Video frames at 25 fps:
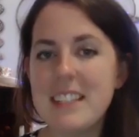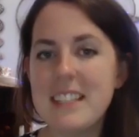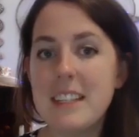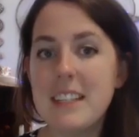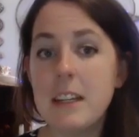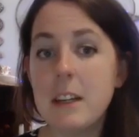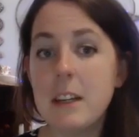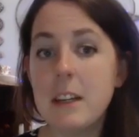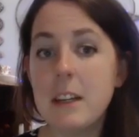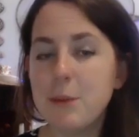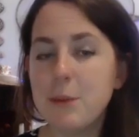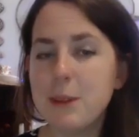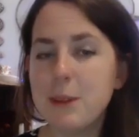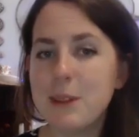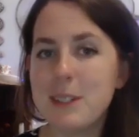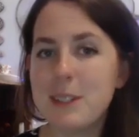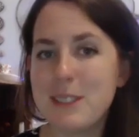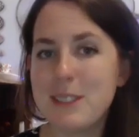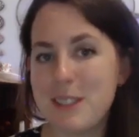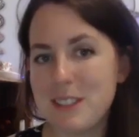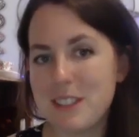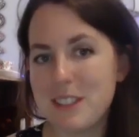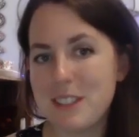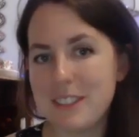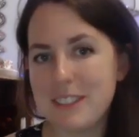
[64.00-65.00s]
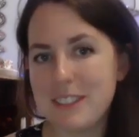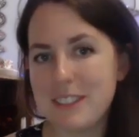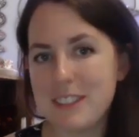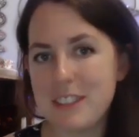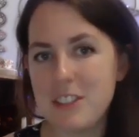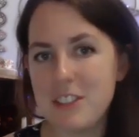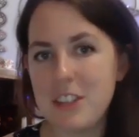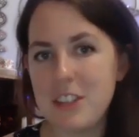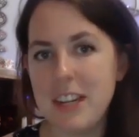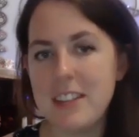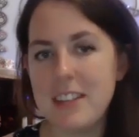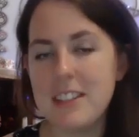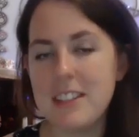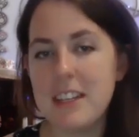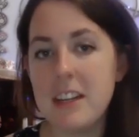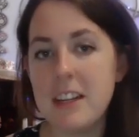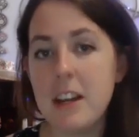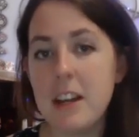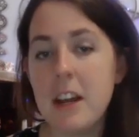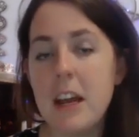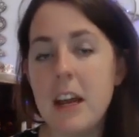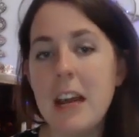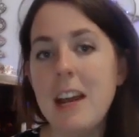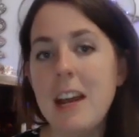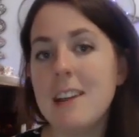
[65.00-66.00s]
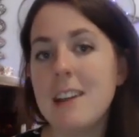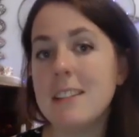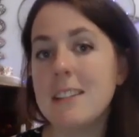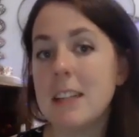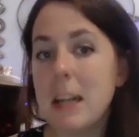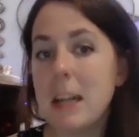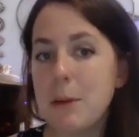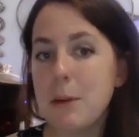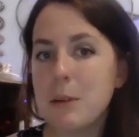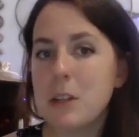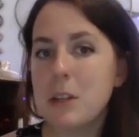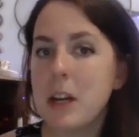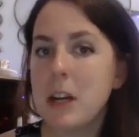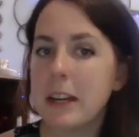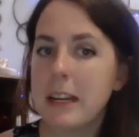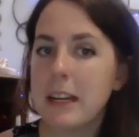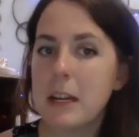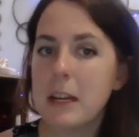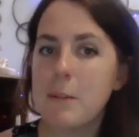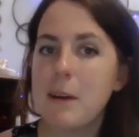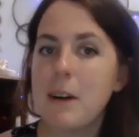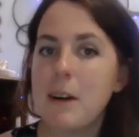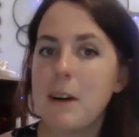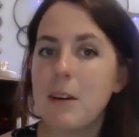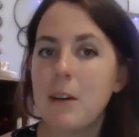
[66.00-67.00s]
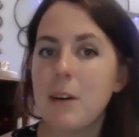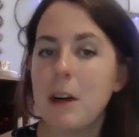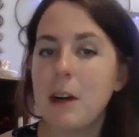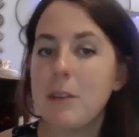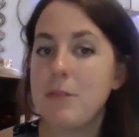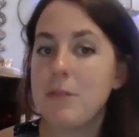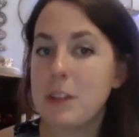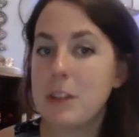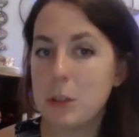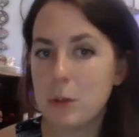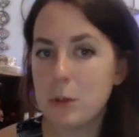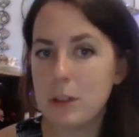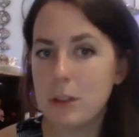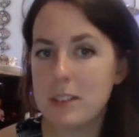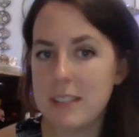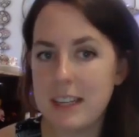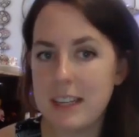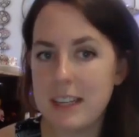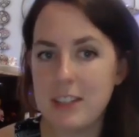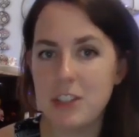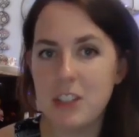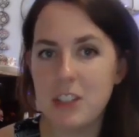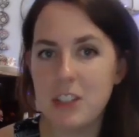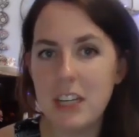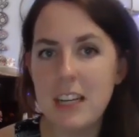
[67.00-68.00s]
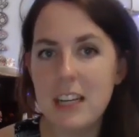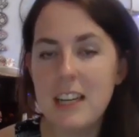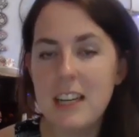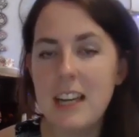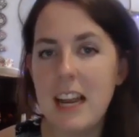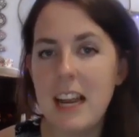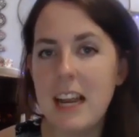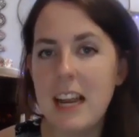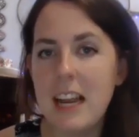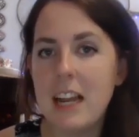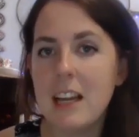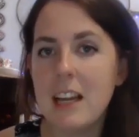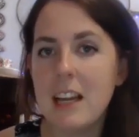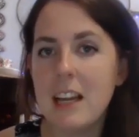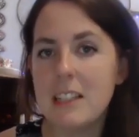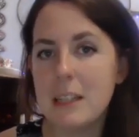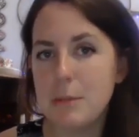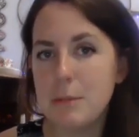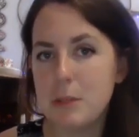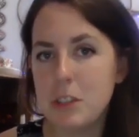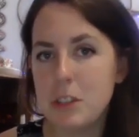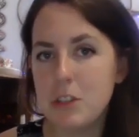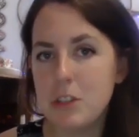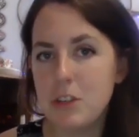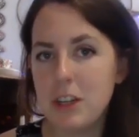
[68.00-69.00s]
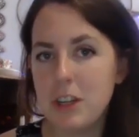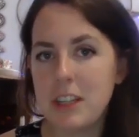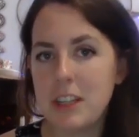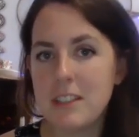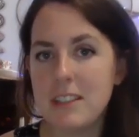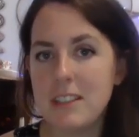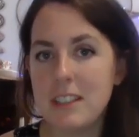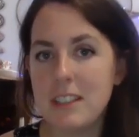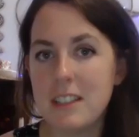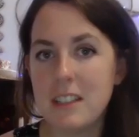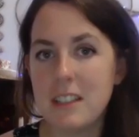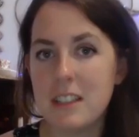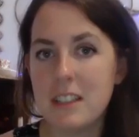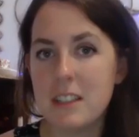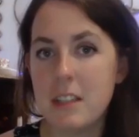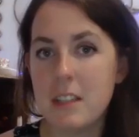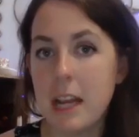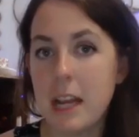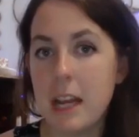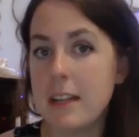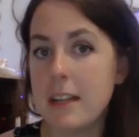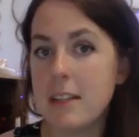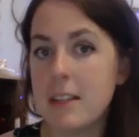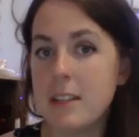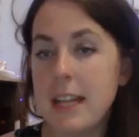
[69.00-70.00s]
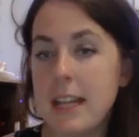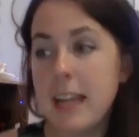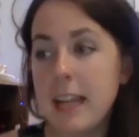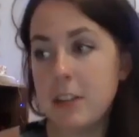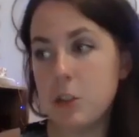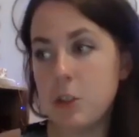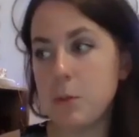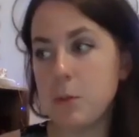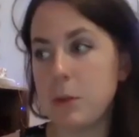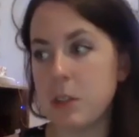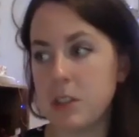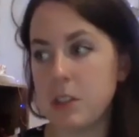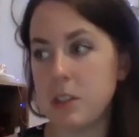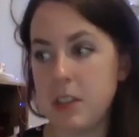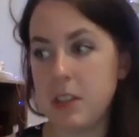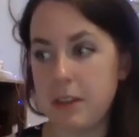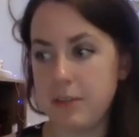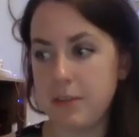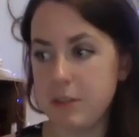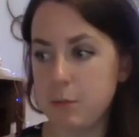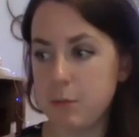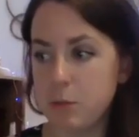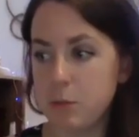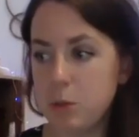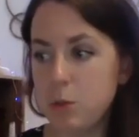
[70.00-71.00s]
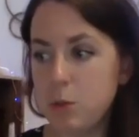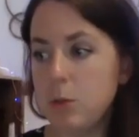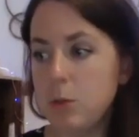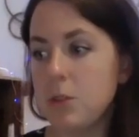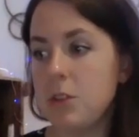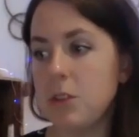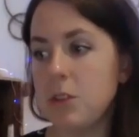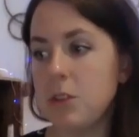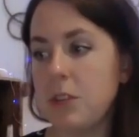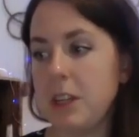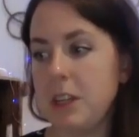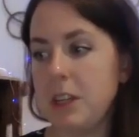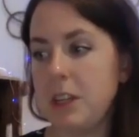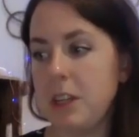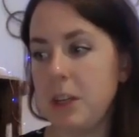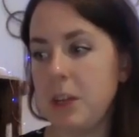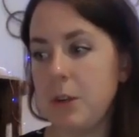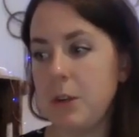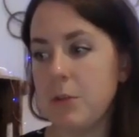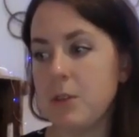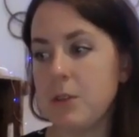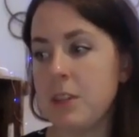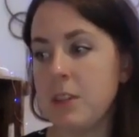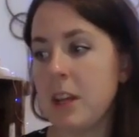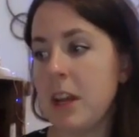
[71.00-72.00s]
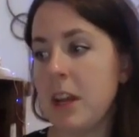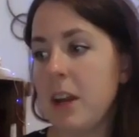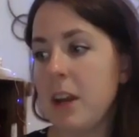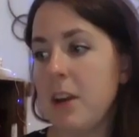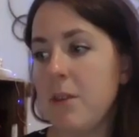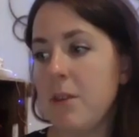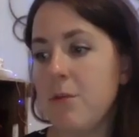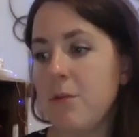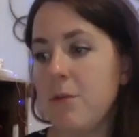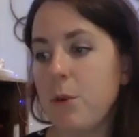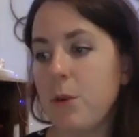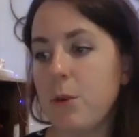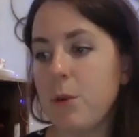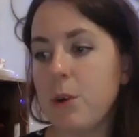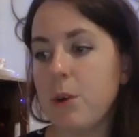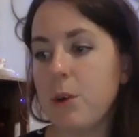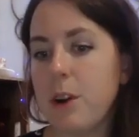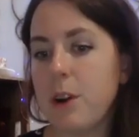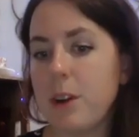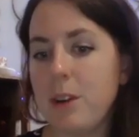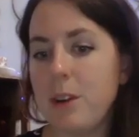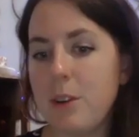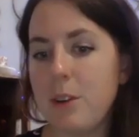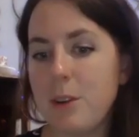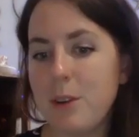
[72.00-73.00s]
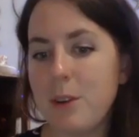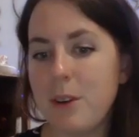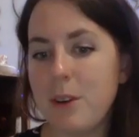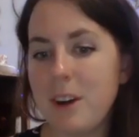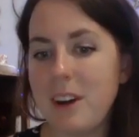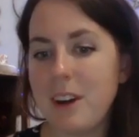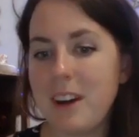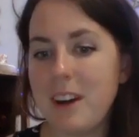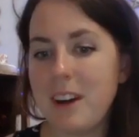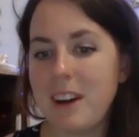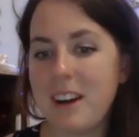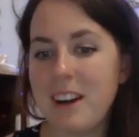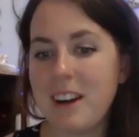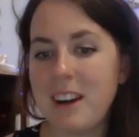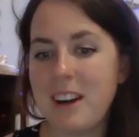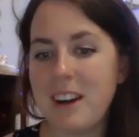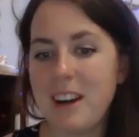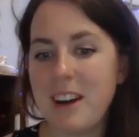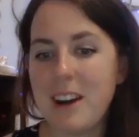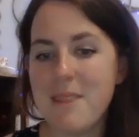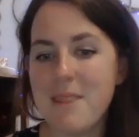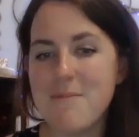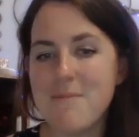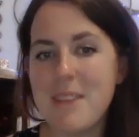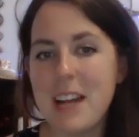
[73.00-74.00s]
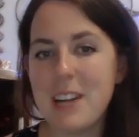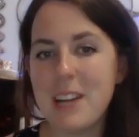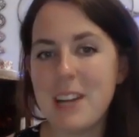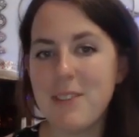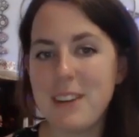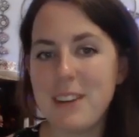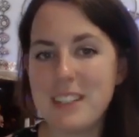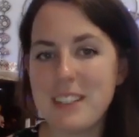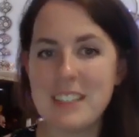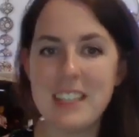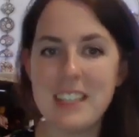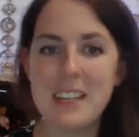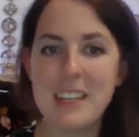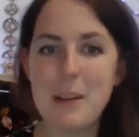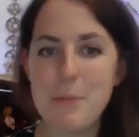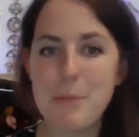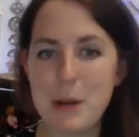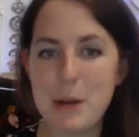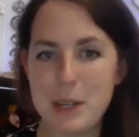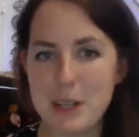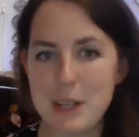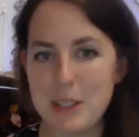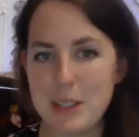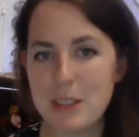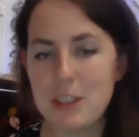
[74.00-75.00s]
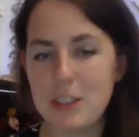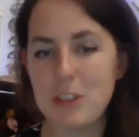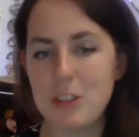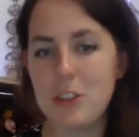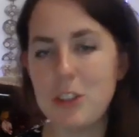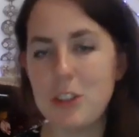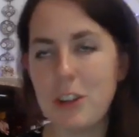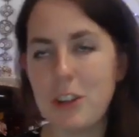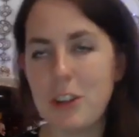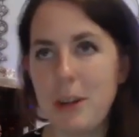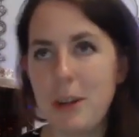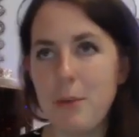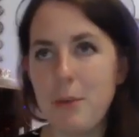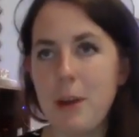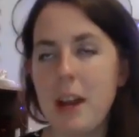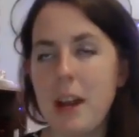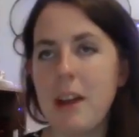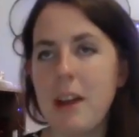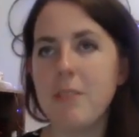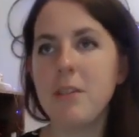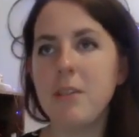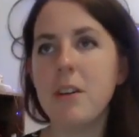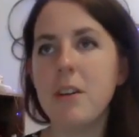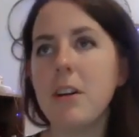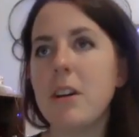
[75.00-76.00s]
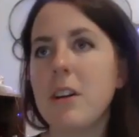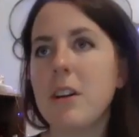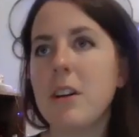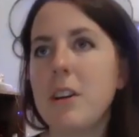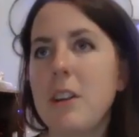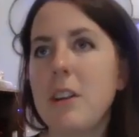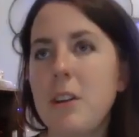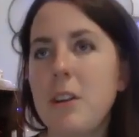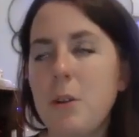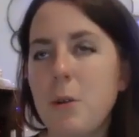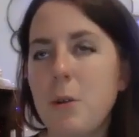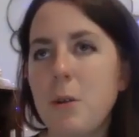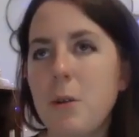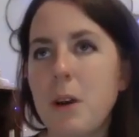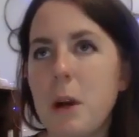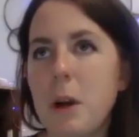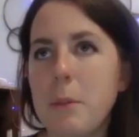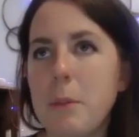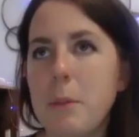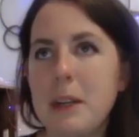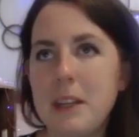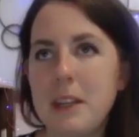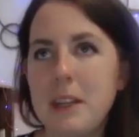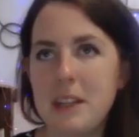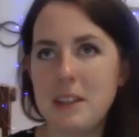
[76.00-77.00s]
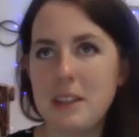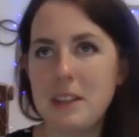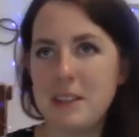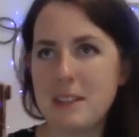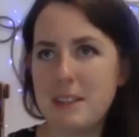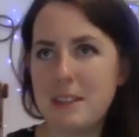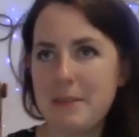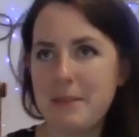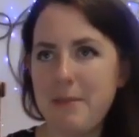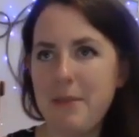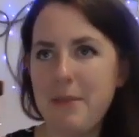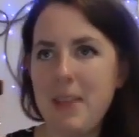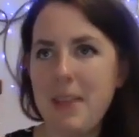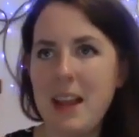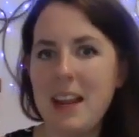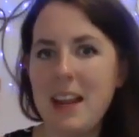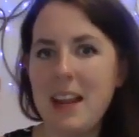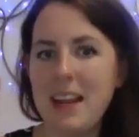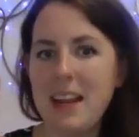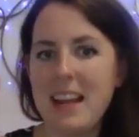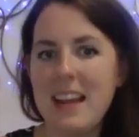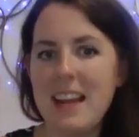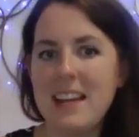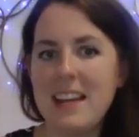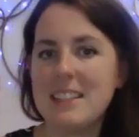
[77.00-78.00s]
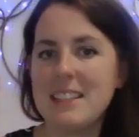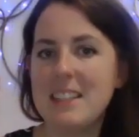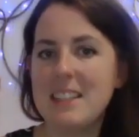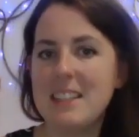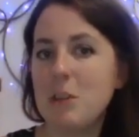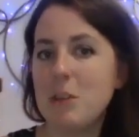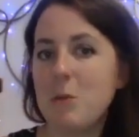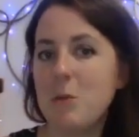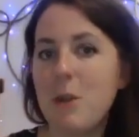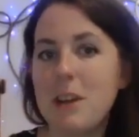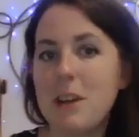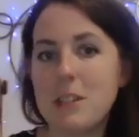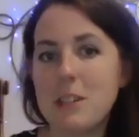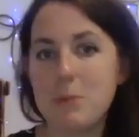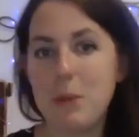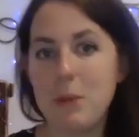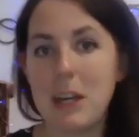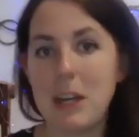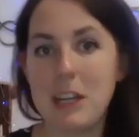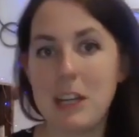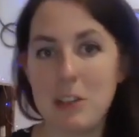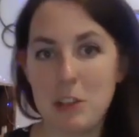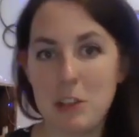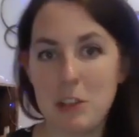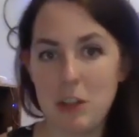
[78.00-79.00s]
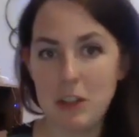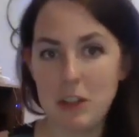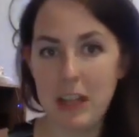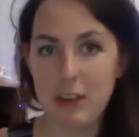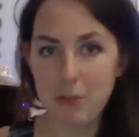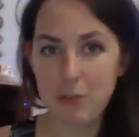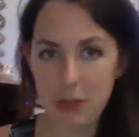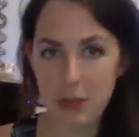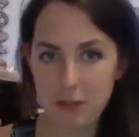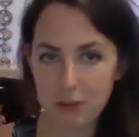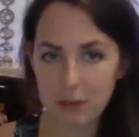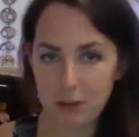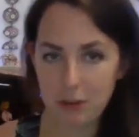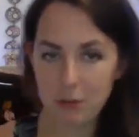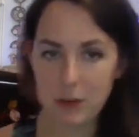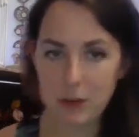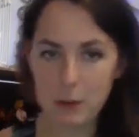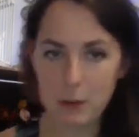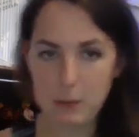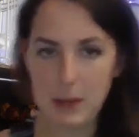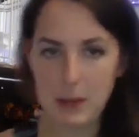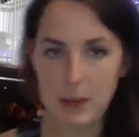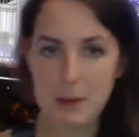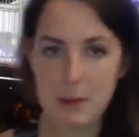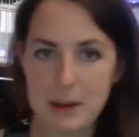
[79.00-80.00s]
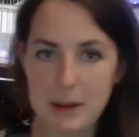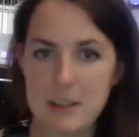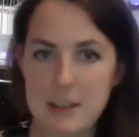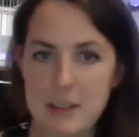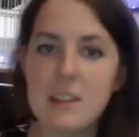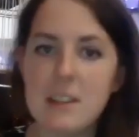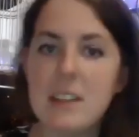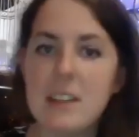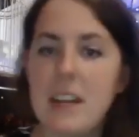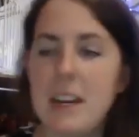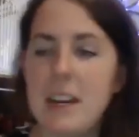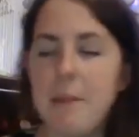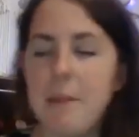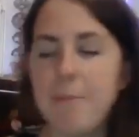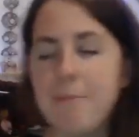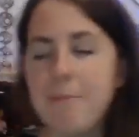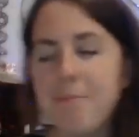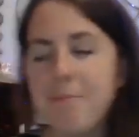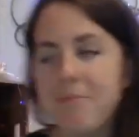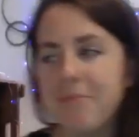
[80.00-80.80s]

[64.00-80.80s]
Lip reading: here with the Sisters Enchanted. And today we're talking about visualization and tips and tricks and tangible stuff, some tools you can use for your manifesting abundance journey, whatever your abundance thing is that you want to bring into your life, whatever you want to be abundant in.